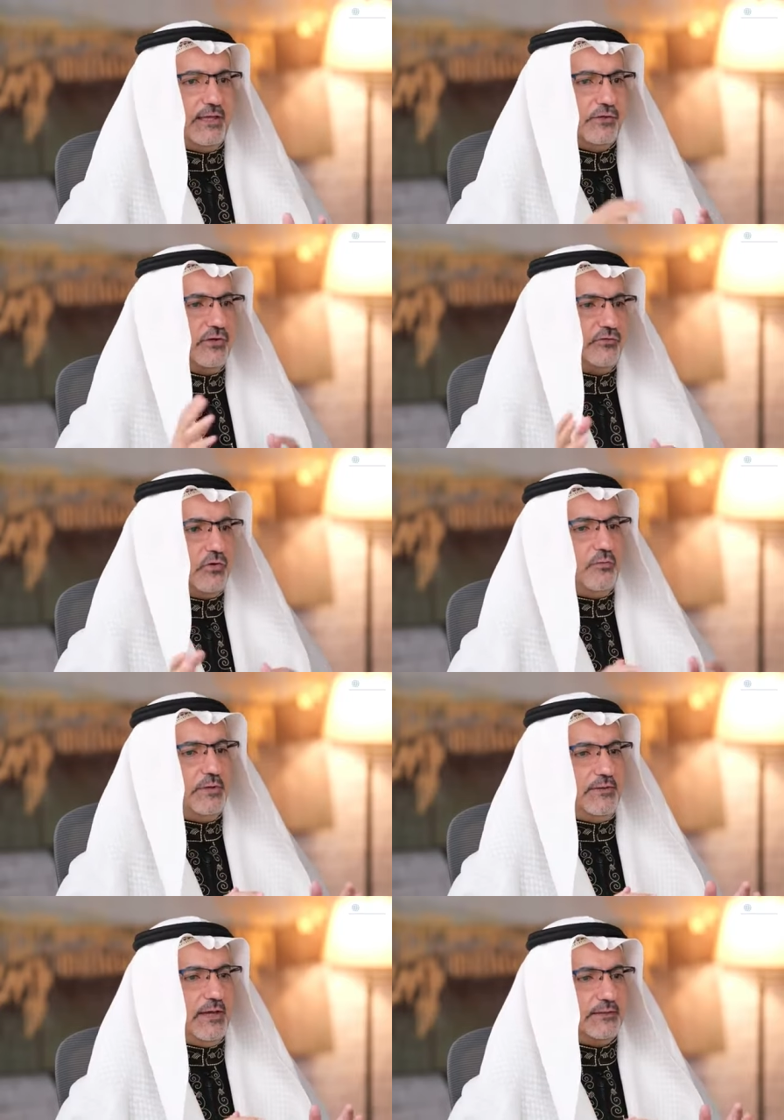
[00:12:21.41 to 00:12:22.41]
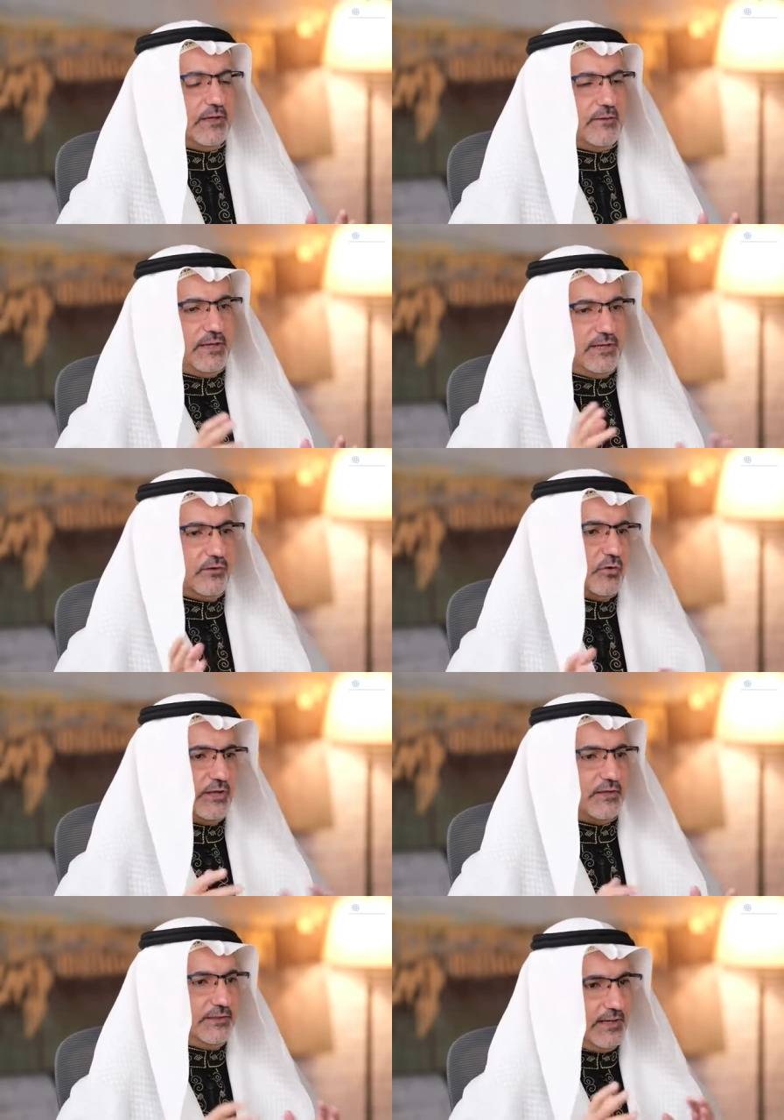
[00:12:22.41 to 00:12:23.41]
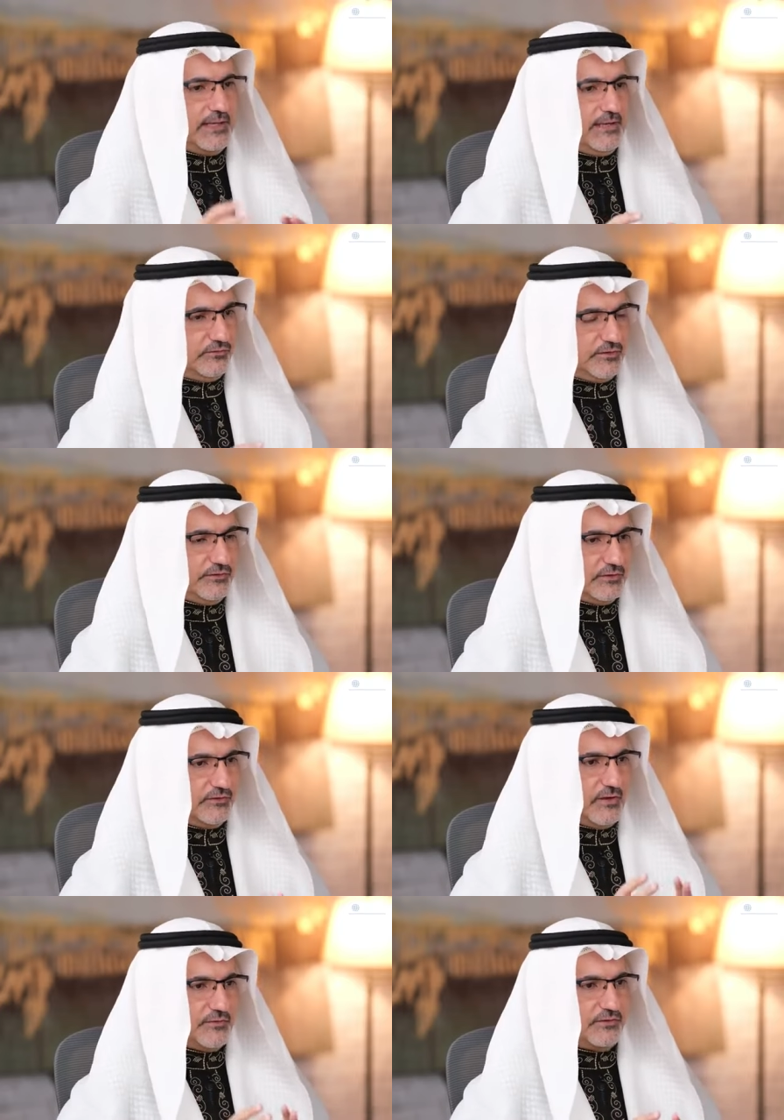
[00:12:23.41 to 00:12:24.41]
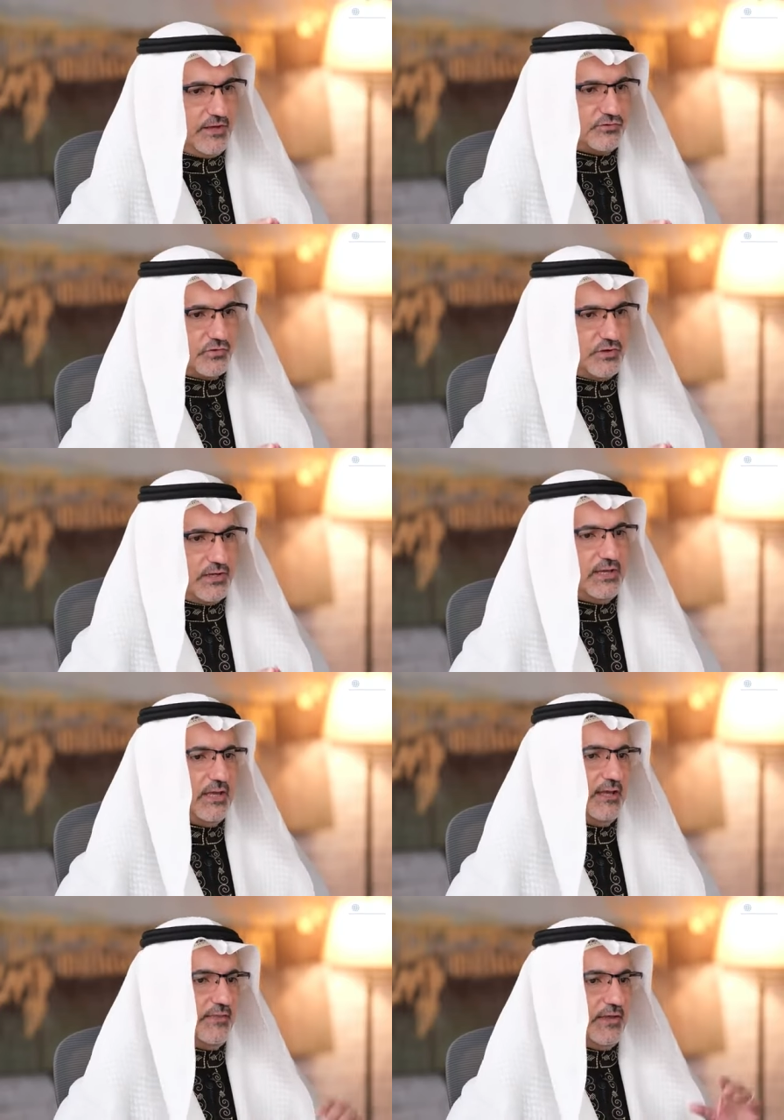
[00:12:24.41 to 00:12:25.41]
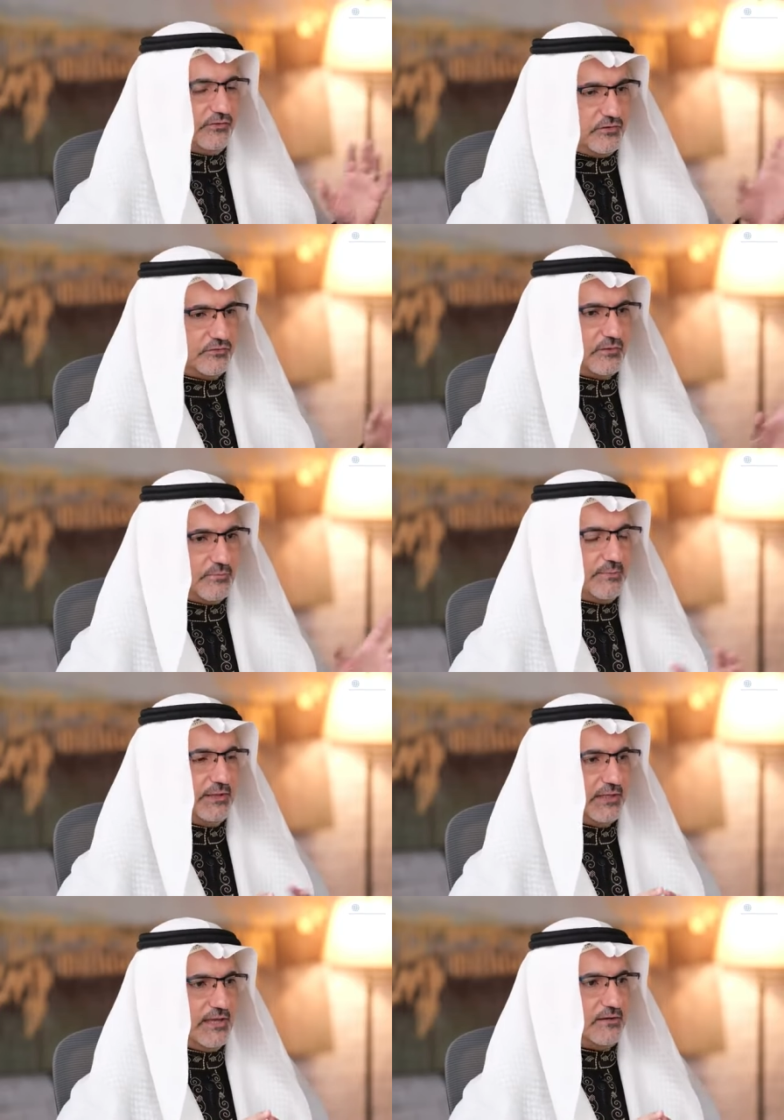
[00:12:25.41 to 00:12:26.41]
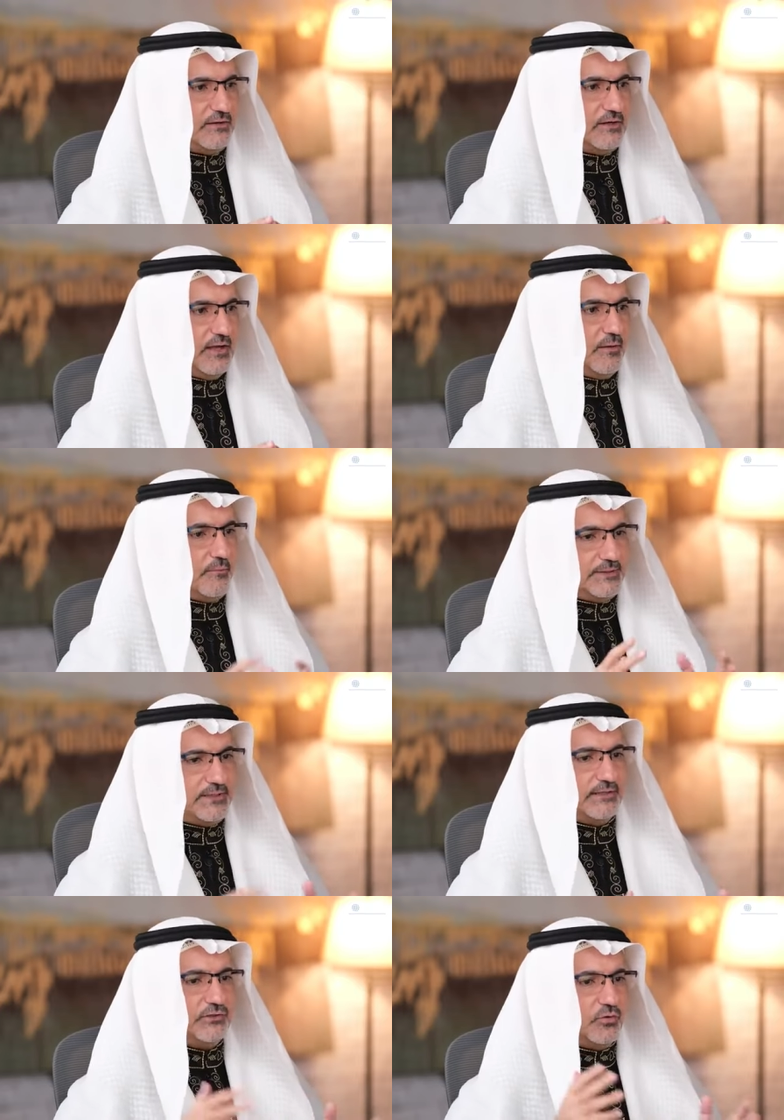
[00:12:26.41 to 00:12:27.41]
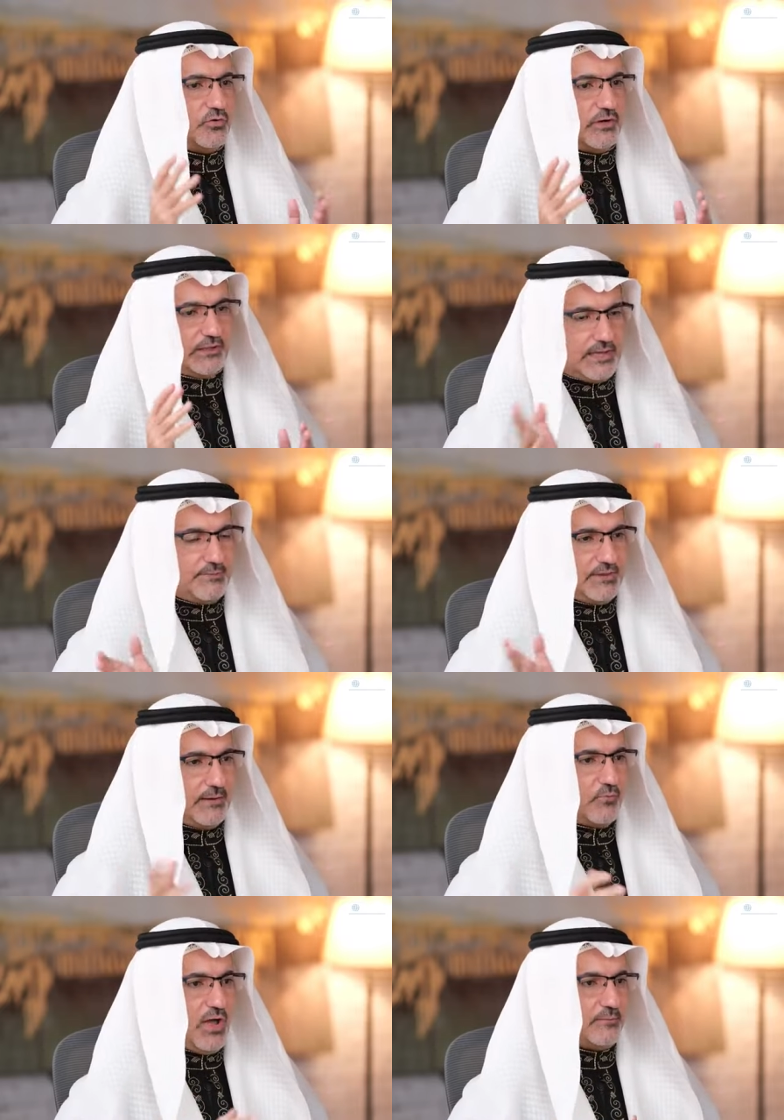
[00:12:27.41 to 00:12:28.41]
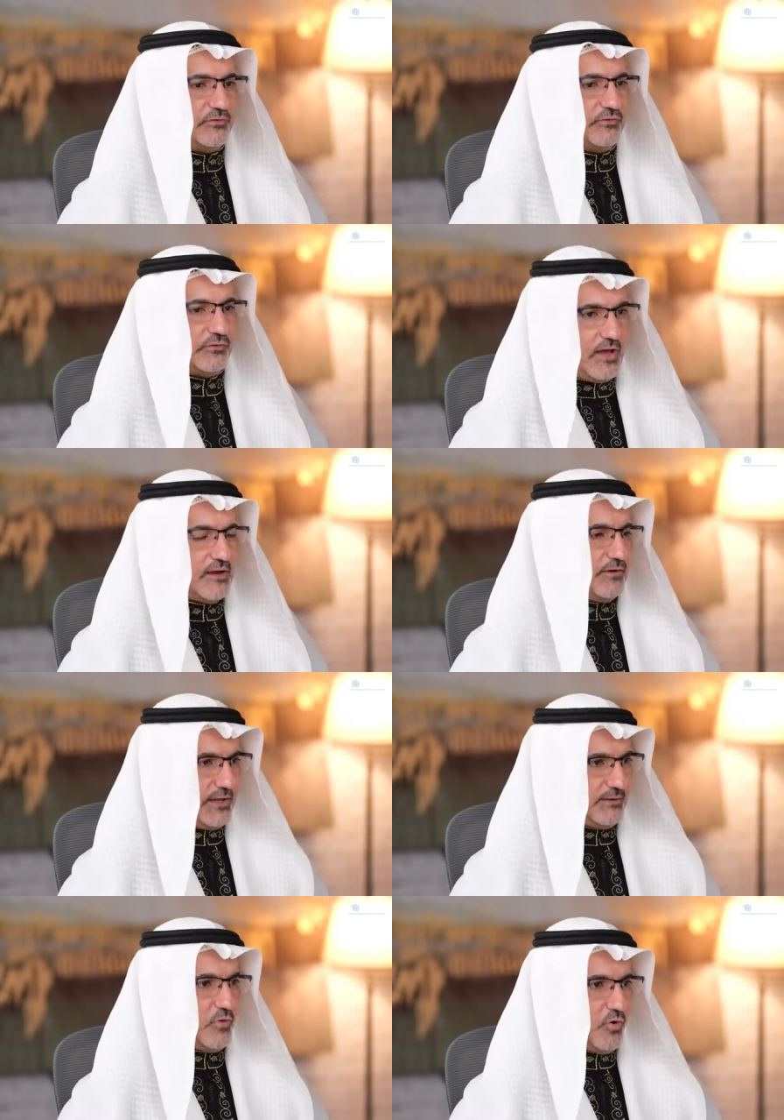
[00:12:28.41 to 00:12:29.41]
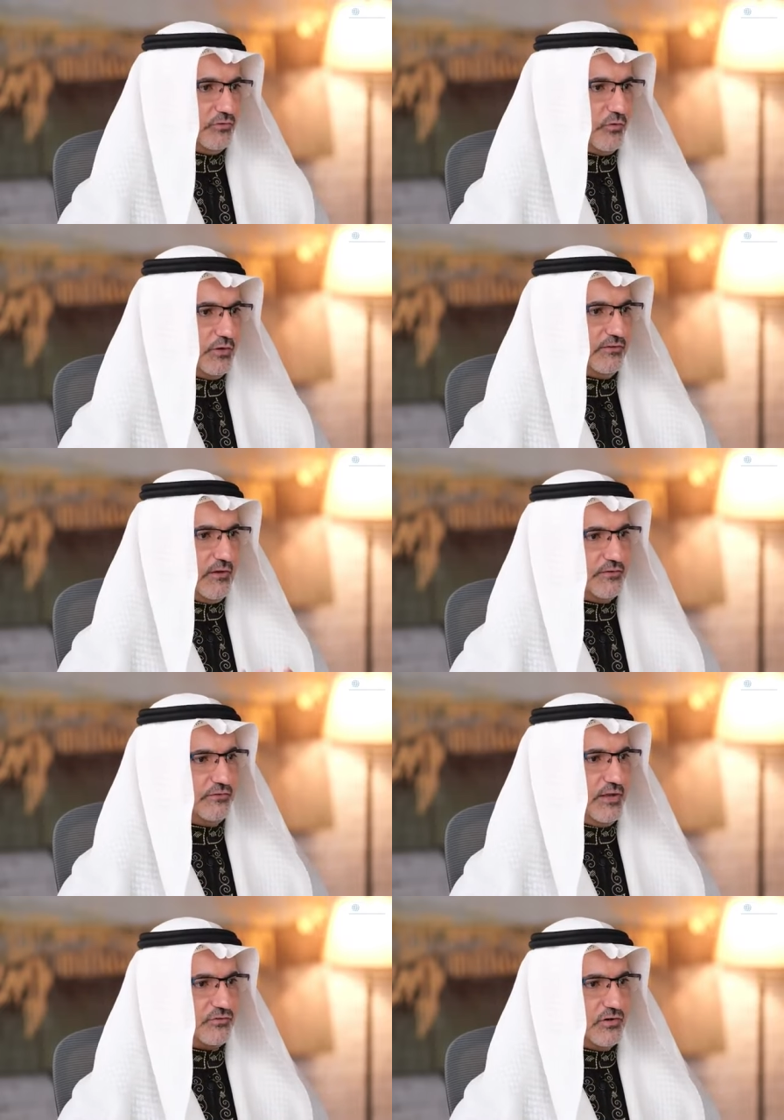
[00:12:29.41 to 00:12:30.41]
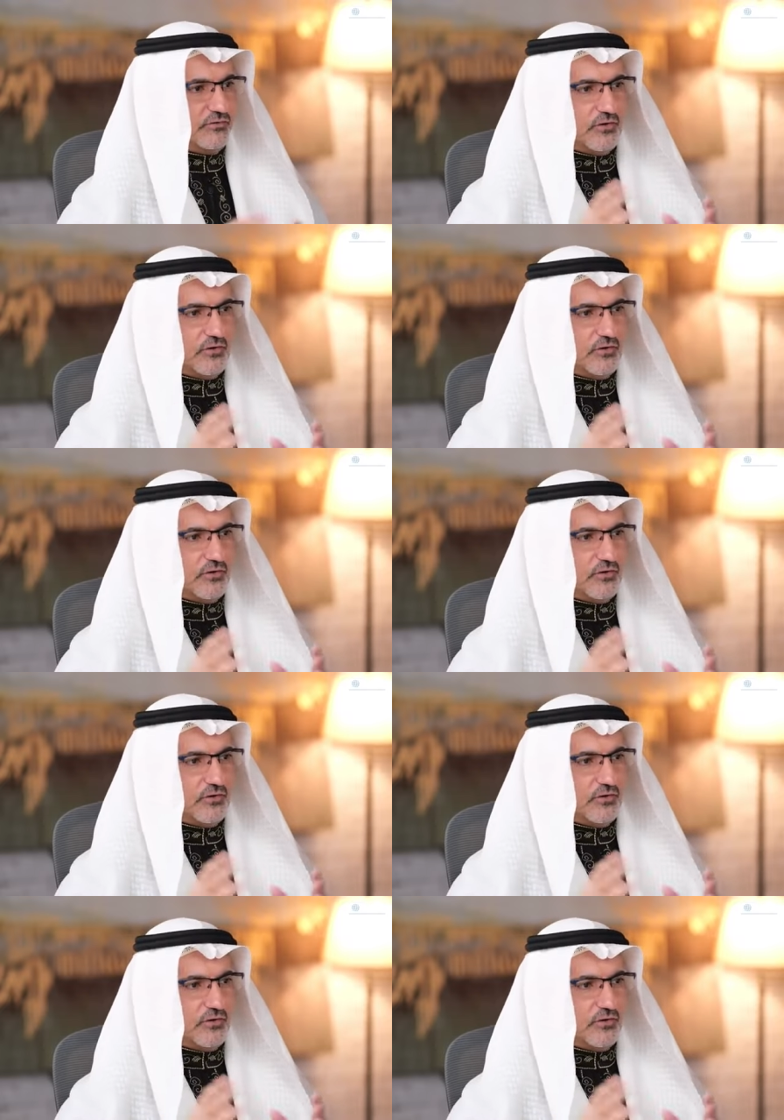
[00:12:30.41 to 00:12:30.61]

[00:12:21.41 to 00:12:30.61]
You just told me that Bani Qurayza didn't exist in the 7th century. They existed maybe later, but yet you're claiming that Muhammad slaughtered them also in the 7th century.